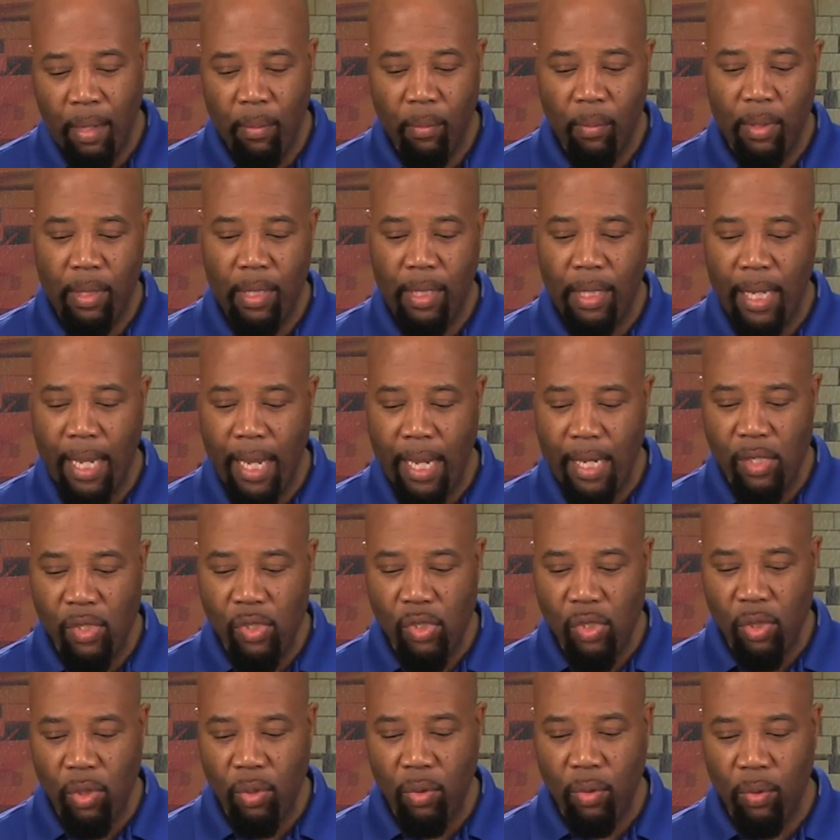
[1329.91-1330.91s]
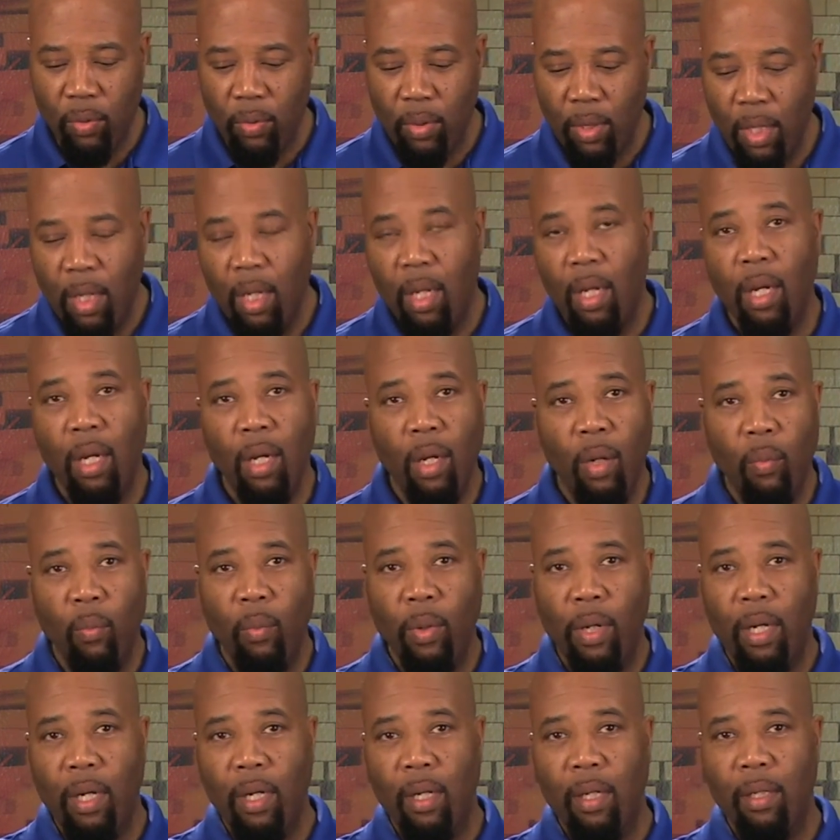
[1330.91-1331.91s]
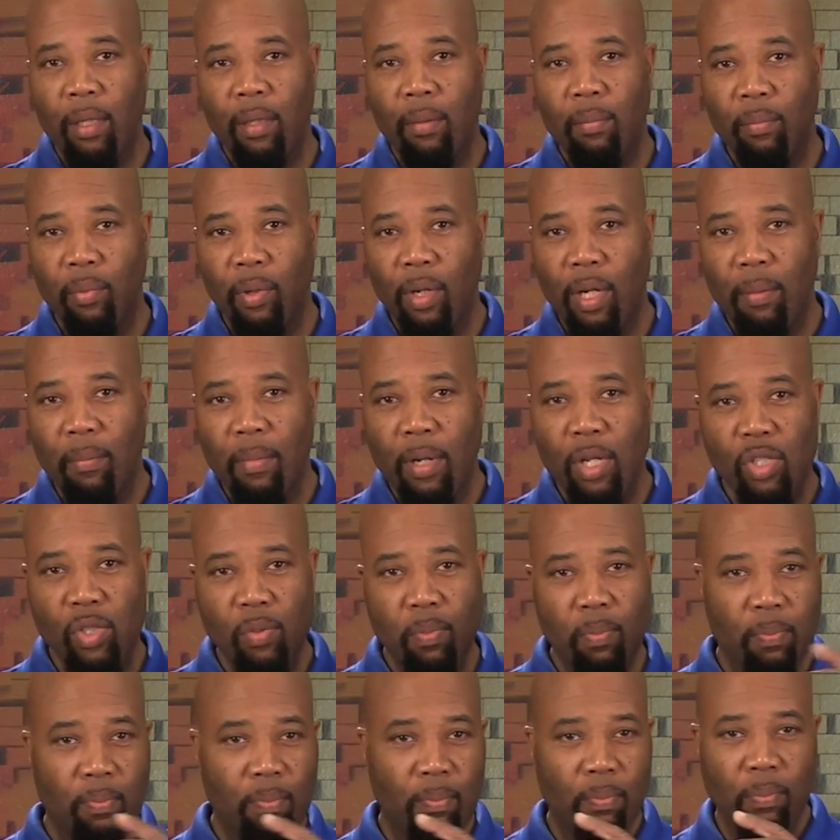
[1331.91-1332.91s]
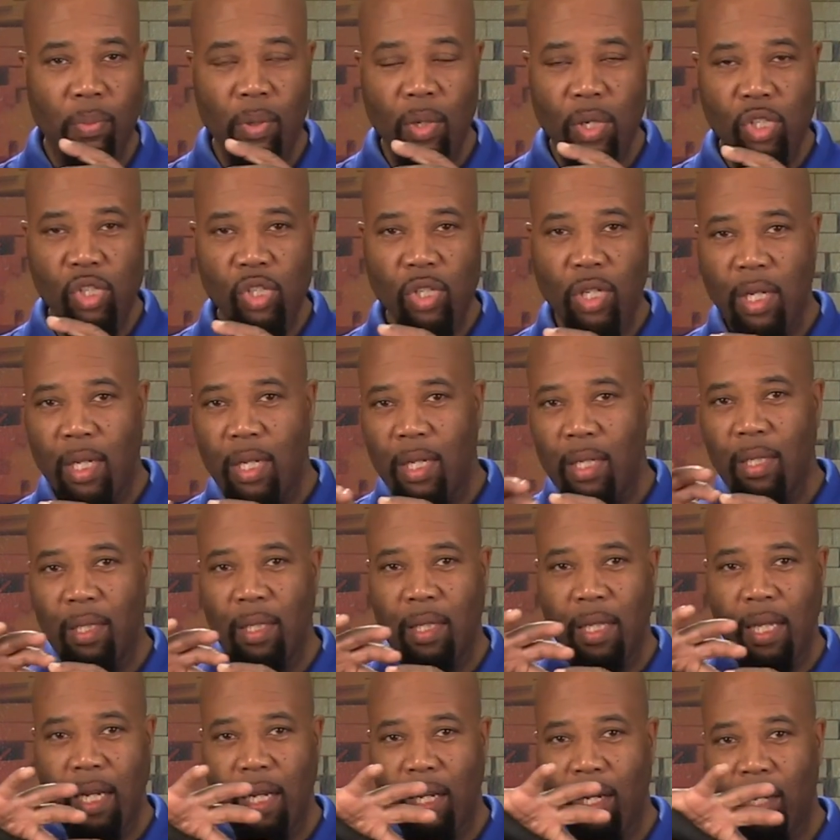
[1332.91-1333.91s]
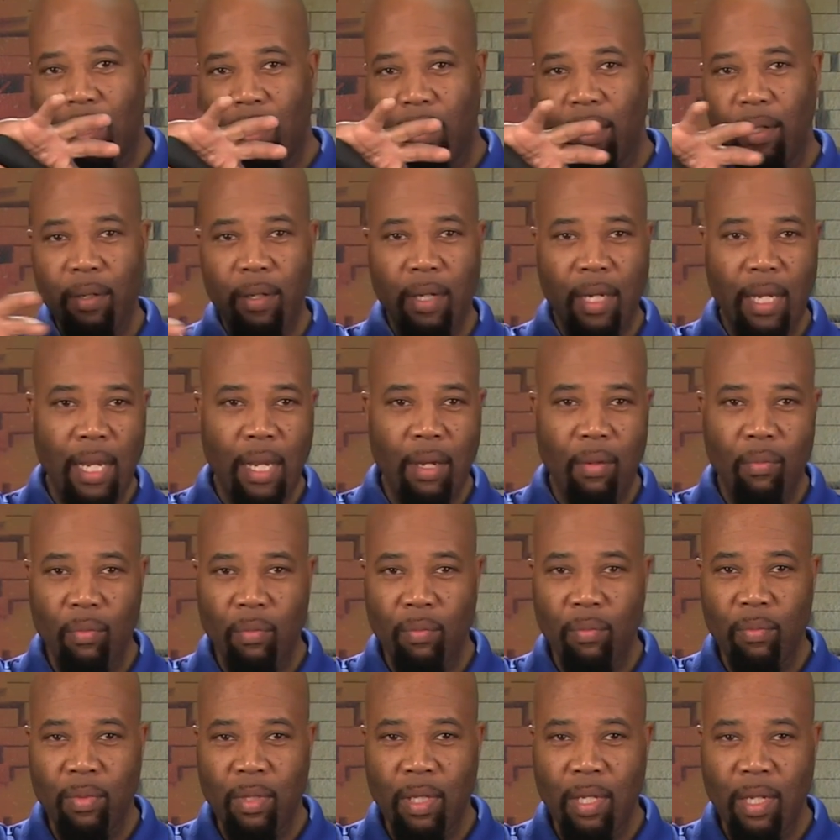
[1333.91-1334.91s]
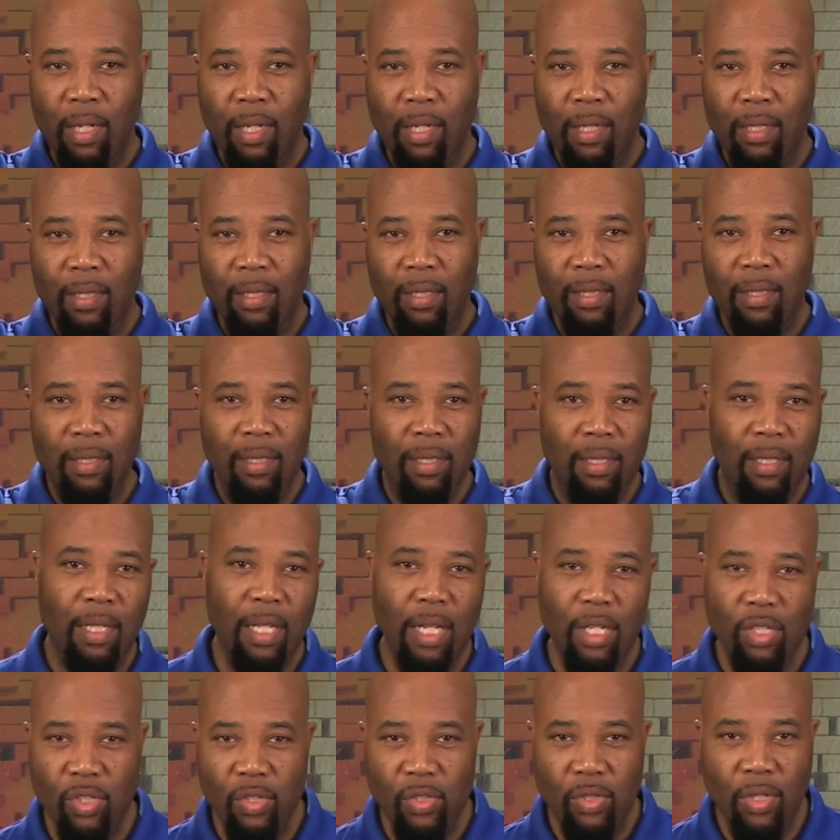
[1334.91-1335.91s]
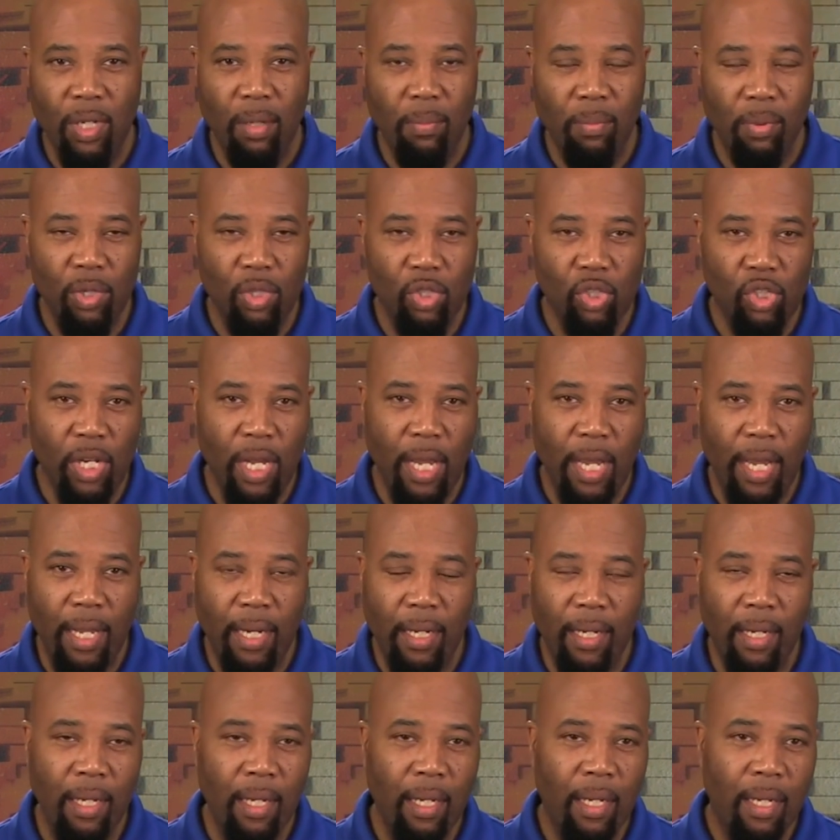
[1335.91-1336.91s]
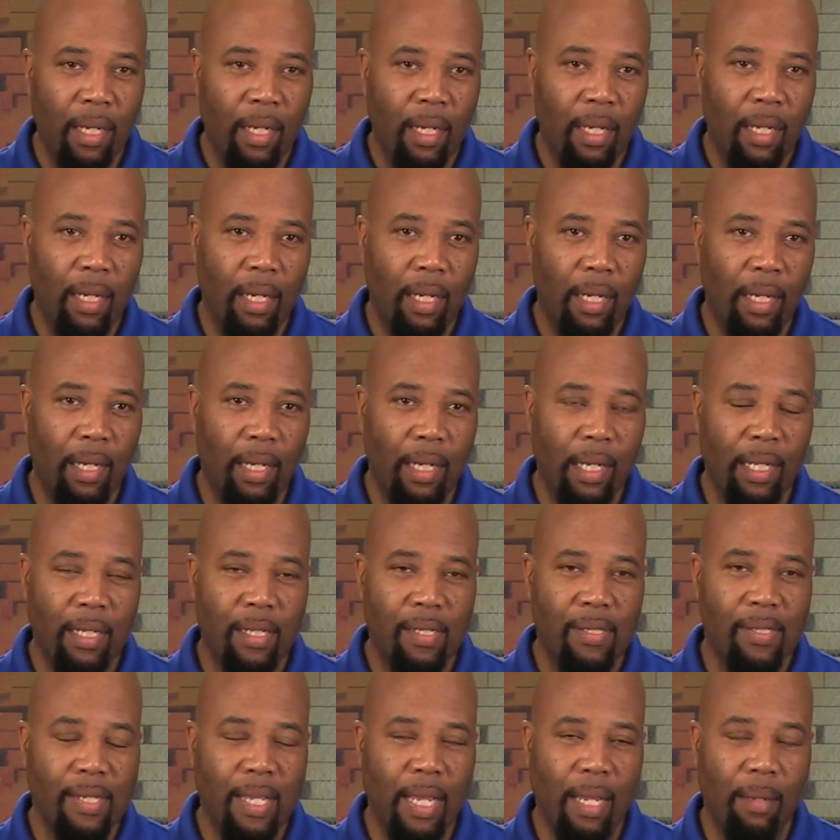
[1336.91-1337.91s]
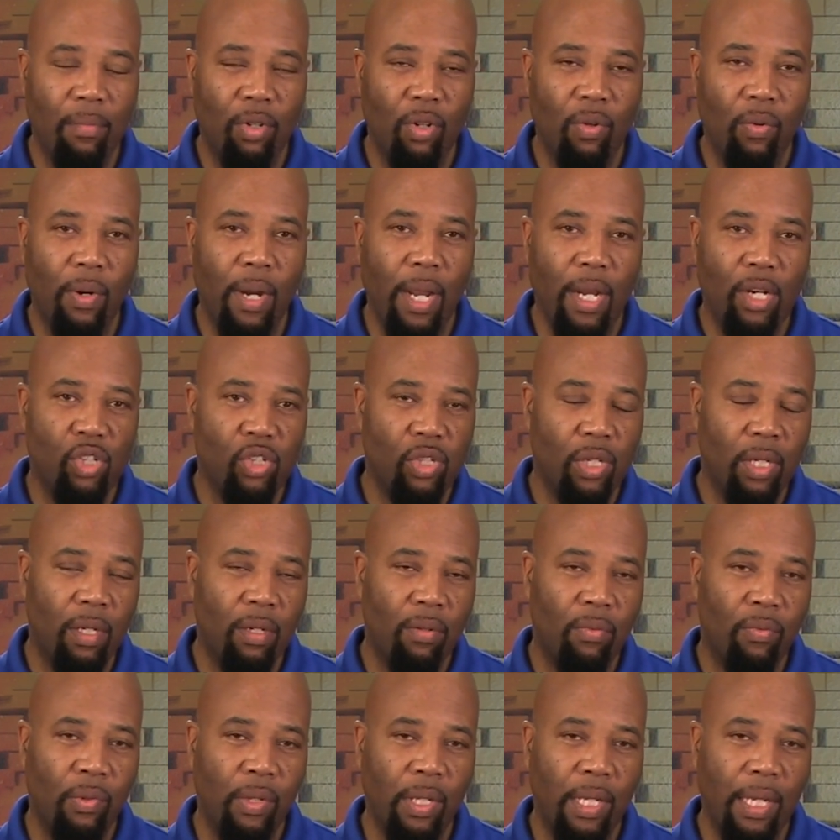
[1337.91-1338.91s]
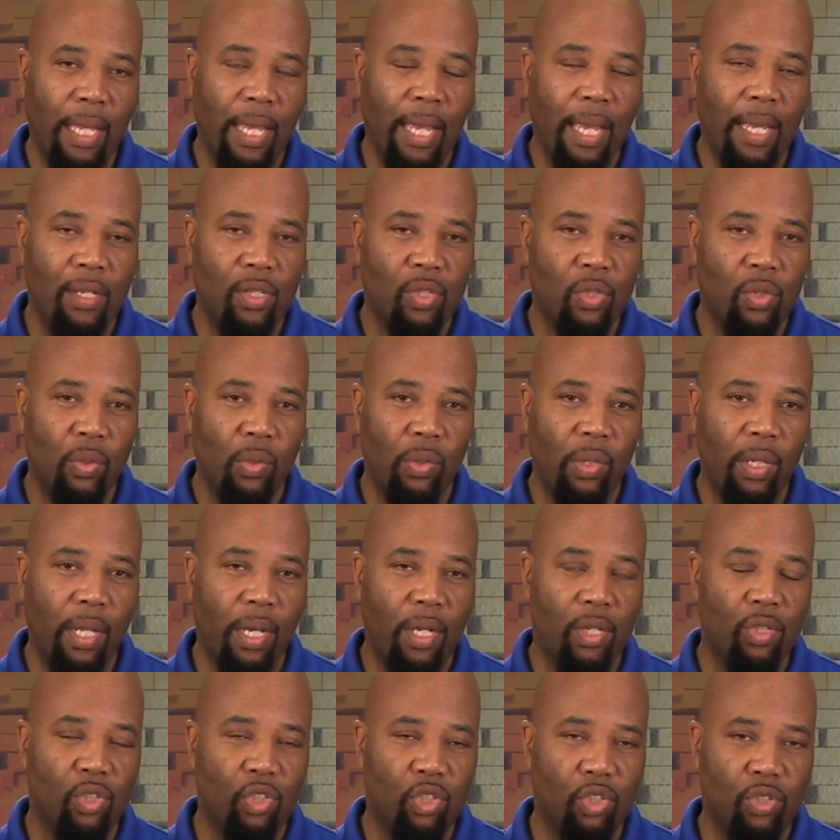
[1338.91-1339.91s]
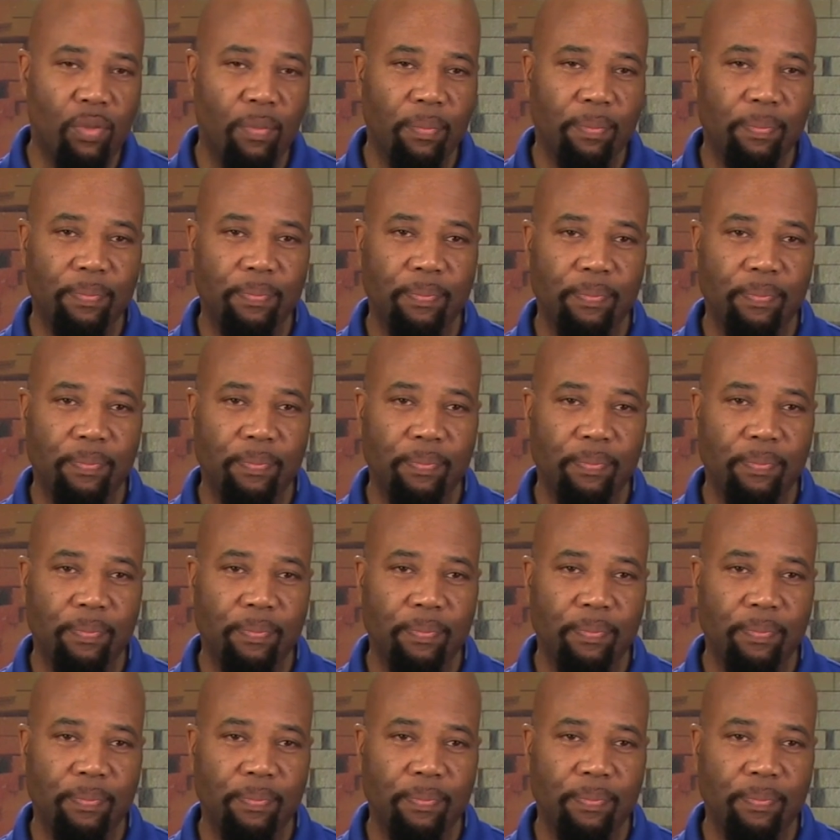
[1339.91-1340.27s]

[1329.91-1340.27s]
With the K2, we're pretty much pushing linear, and the clutch is going to push on in the same direction for the K2 clutch.